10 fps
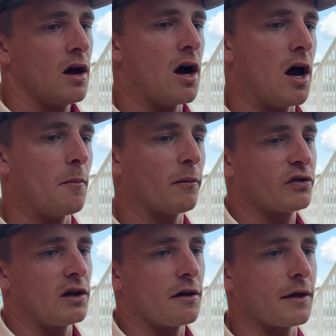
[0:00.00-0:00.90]
Um,
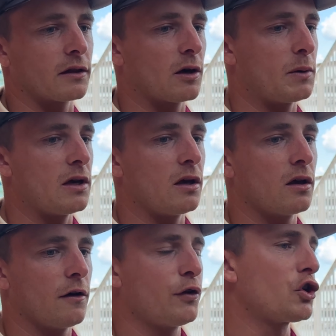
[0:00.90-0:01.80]
obviously, I think there'll
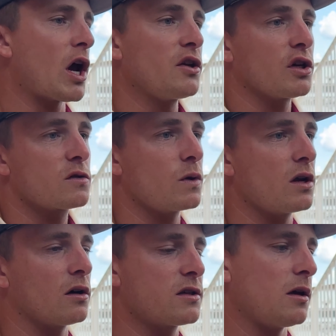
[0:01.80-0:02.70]
be a few changes
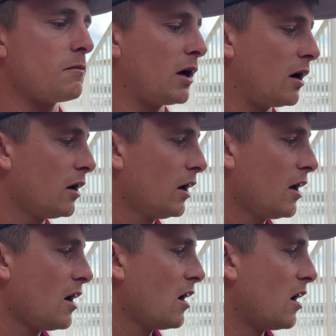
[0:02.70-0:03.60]
within our team, but
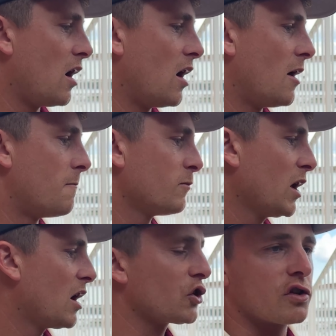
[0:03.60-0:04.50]
um,
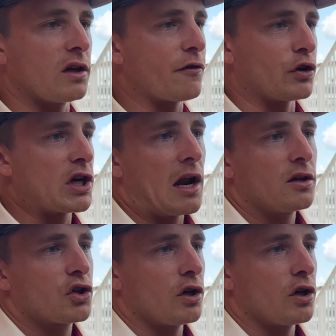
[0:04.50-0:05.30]
yeah, just a different challenge.